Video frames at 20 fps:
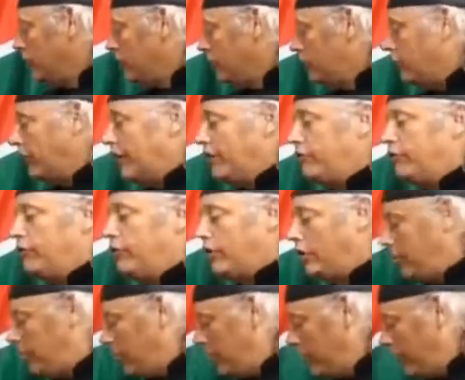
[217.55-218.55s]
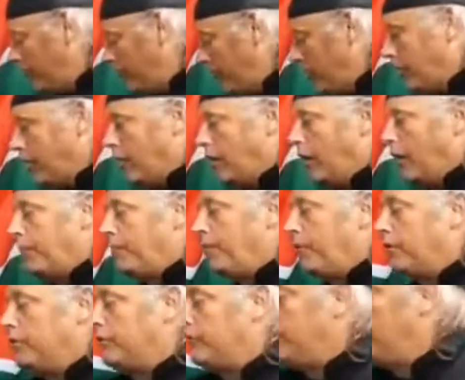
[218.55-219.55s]
So into a
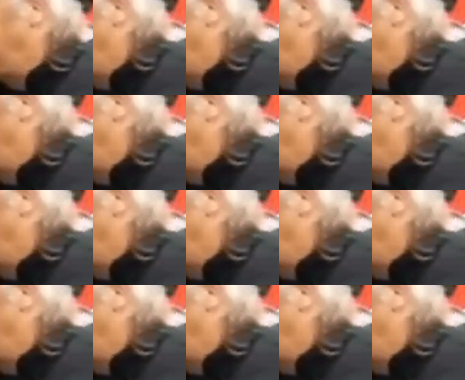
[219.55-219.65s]
pot,